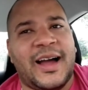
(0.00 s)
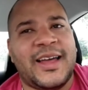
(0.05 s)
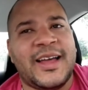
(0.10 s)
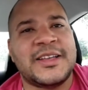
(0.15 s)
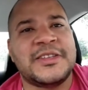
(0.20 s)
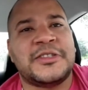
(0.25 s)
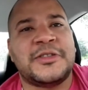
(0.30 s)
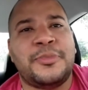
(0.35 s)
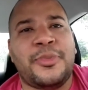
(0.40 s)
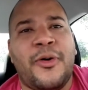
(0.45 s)

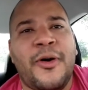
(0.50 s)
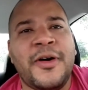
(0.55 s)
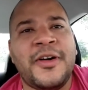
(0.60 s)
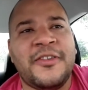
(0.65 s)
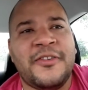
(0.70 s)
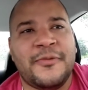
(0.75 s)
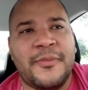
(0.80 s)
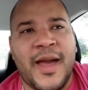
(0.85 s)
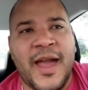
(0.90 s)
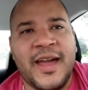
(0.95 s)
is to
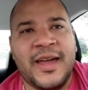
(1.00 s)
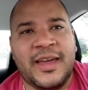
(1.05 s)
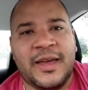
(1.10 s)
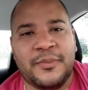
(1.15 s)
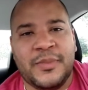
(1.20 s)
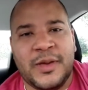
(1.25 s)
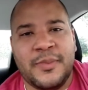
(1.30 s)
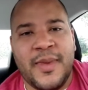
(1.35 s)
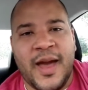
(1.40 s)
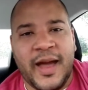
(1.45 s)

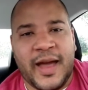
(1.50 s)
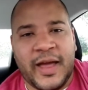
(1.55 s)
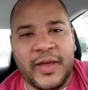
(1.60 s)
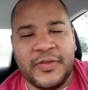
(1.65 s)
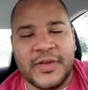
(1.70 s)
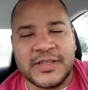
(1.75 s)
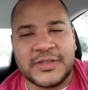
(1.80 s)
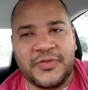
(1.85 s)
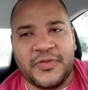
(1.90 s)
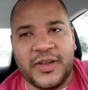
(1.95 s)
say
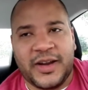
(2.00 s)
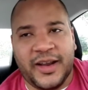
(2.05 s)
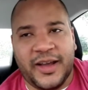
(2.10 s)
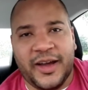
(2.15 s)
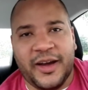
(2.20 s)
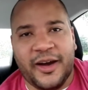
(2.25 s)
that,